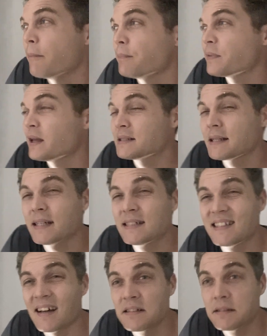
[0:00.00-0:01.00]
it's less
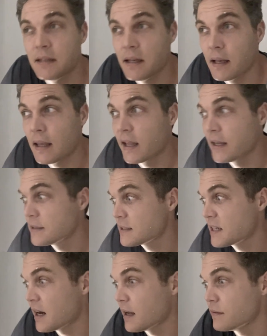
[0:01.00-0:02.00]
dusty and less
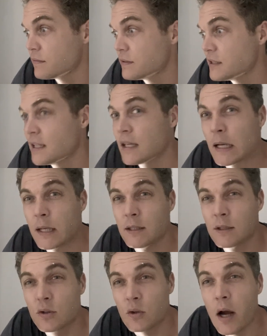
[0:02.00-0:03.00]
kind of
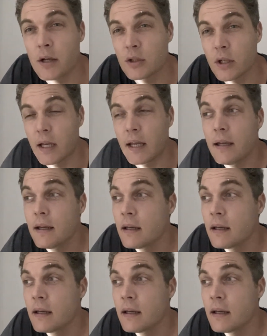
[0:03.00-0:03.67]
construction.